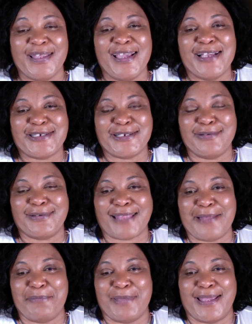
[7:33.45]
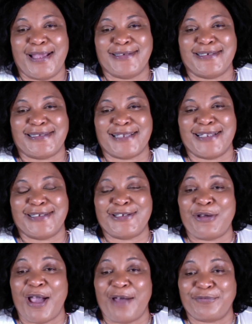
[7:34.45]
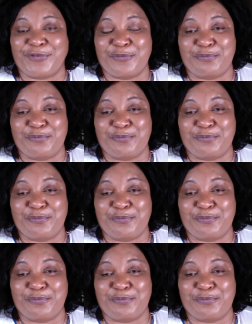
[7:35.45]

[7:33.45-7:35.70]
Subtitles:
She looked at me and she said, you have to